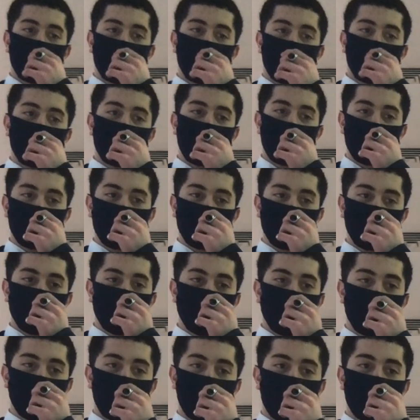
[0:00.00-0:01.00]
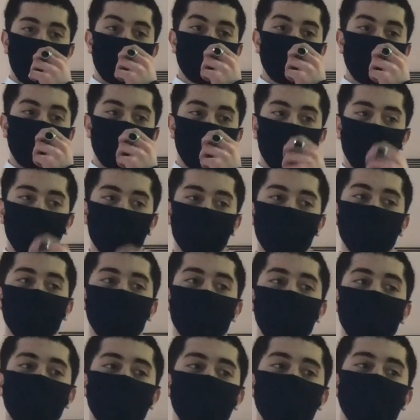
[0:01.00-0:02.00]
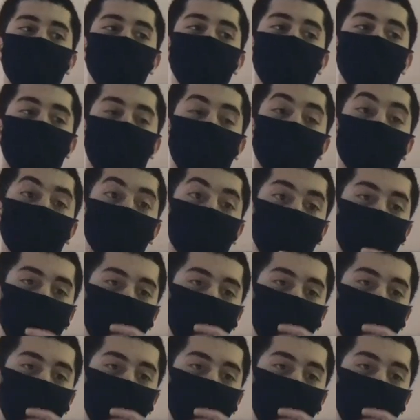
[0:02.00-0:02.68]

The alveolar pressure fluctuation. Oh